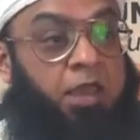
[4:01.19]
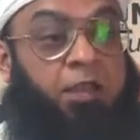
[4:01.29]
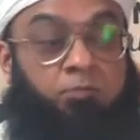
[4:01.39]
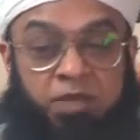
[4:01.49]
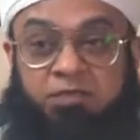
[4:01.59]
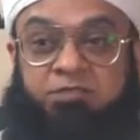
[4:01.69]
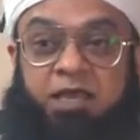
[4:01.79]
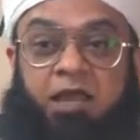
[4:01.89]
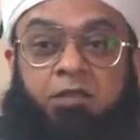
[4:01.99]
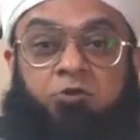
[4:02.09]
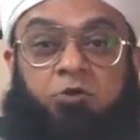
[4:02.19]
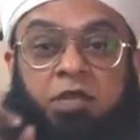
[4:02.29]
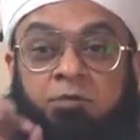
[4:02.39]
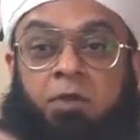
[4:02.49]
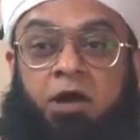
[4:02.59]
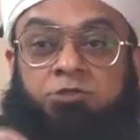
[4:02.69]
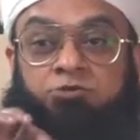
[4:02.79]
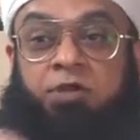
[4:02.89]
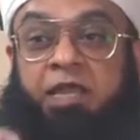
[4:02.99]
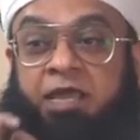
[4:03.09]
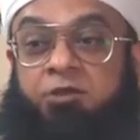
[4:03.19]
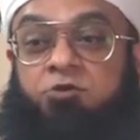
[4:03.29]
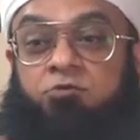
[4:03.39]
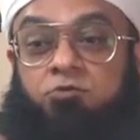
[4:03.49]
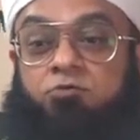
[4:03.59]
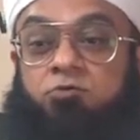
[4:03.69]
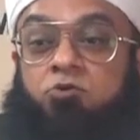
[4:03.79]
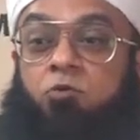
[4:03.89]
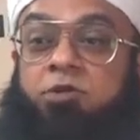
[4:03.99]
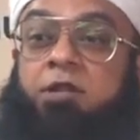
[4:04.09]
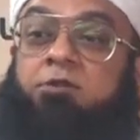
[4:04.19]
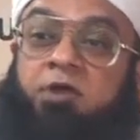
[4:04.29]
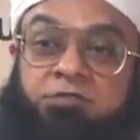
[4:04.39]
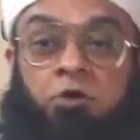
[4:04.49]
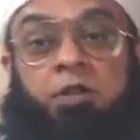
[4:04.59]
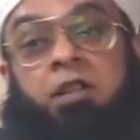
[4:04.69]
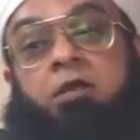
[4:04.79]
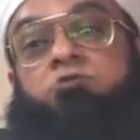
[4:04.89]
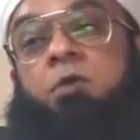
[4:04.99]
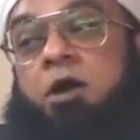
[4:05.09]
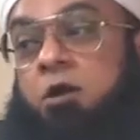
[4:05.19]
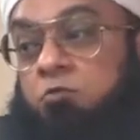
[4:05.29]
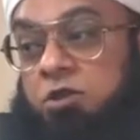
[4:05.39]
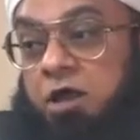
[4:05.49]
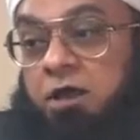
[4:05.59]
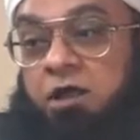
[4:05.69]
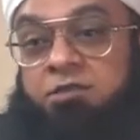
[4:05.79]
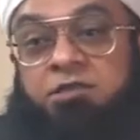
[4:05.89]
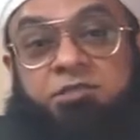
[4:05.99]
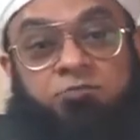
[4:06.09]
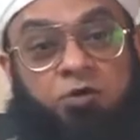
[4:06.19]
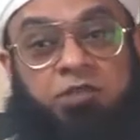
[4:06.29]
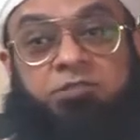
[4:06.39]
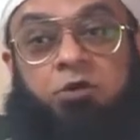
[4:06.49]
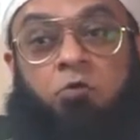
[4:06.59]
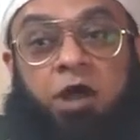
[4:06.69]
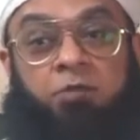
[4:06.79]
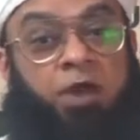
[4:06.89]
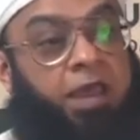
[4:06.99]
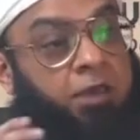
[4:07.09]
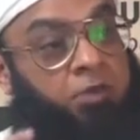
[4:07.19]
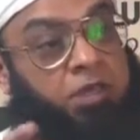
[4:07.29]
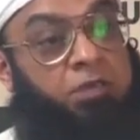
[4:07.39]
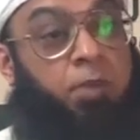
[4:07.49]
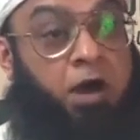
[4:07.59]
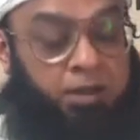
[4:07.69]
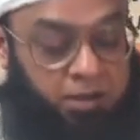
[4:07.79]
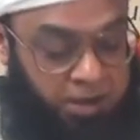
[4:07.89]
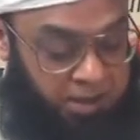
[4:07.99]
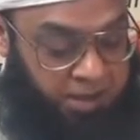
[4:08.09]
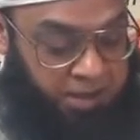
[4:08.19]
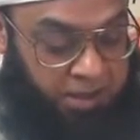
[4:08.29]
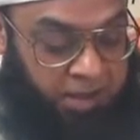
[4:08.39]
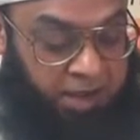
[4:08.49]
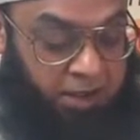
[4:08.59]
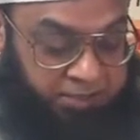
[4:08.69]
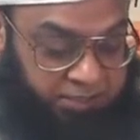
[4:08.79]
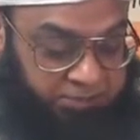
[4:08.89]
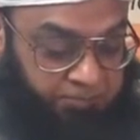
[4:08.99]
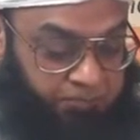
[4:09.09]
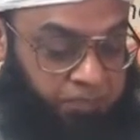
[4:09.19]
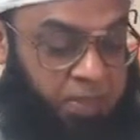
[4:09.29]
It means that your Iman should lead you to total trust on Allah subhanahu wa ta'ala. This is what is required by having Iman in us.